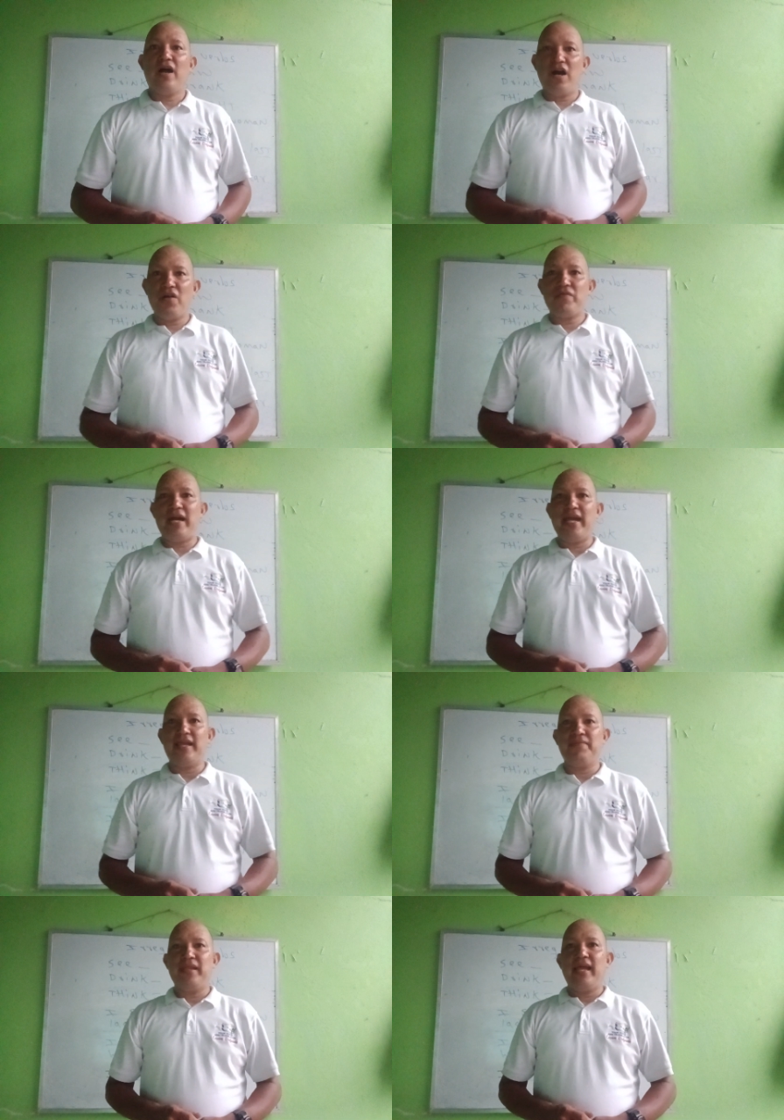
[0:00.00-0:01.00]
All
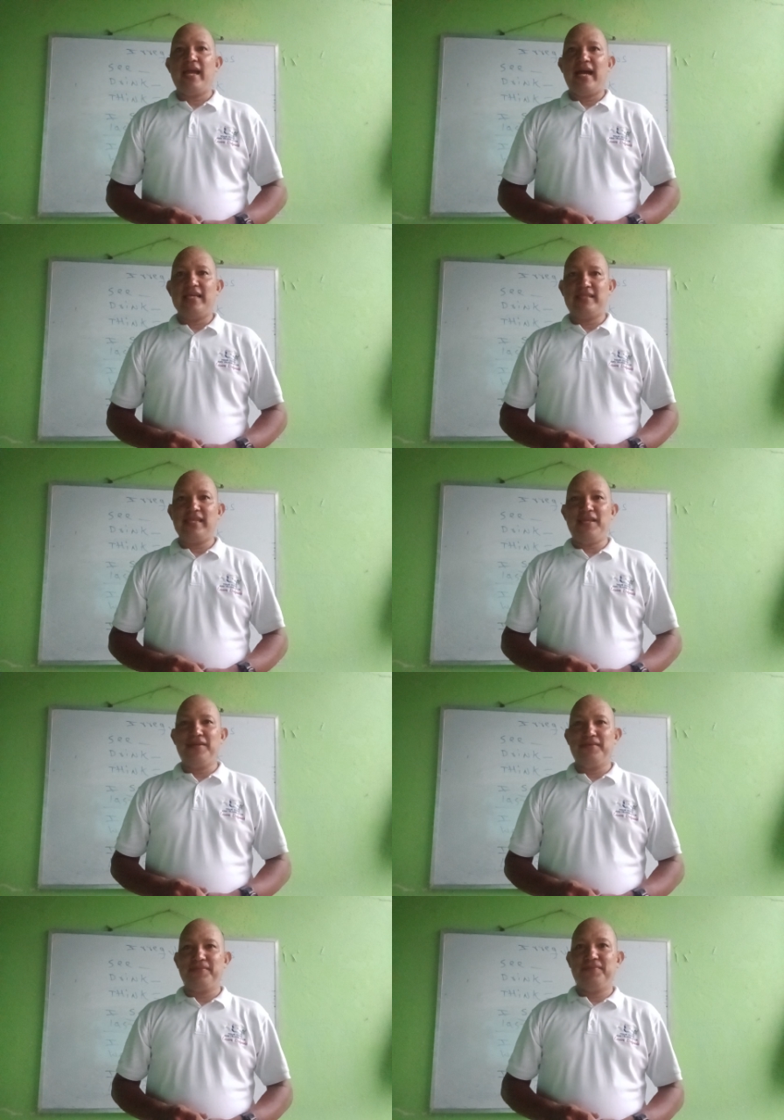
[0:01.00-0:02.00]
right, I see you.